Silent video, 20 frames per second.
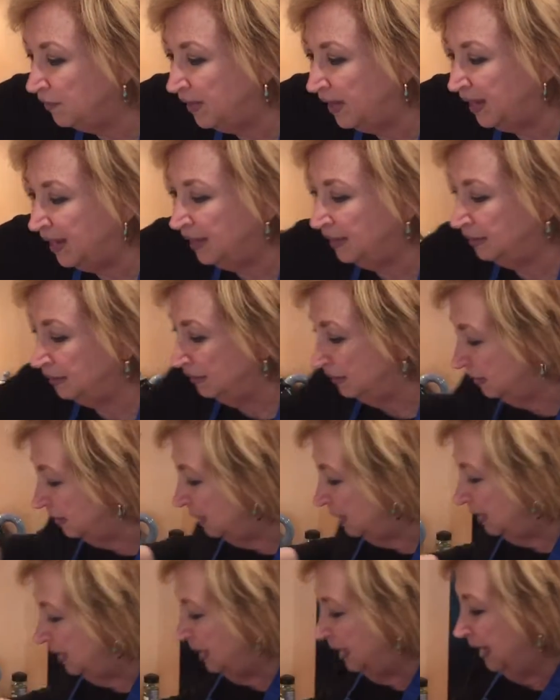that.
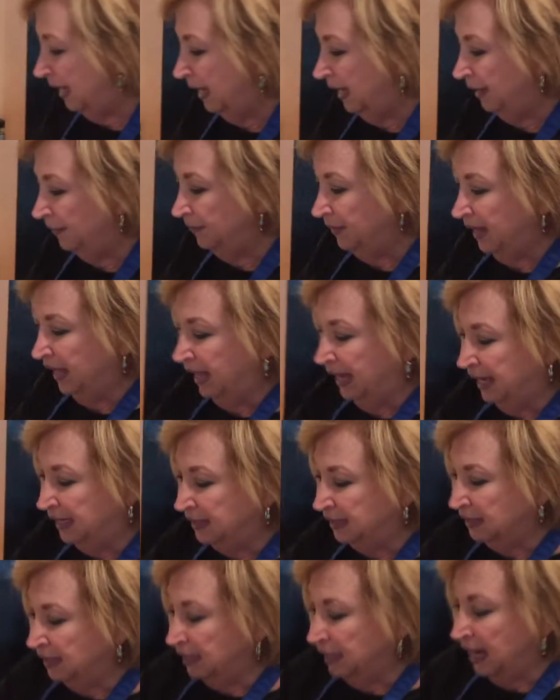
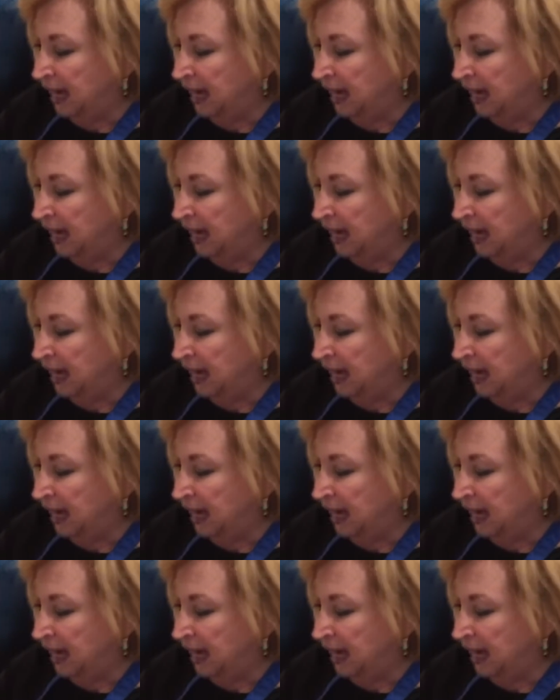And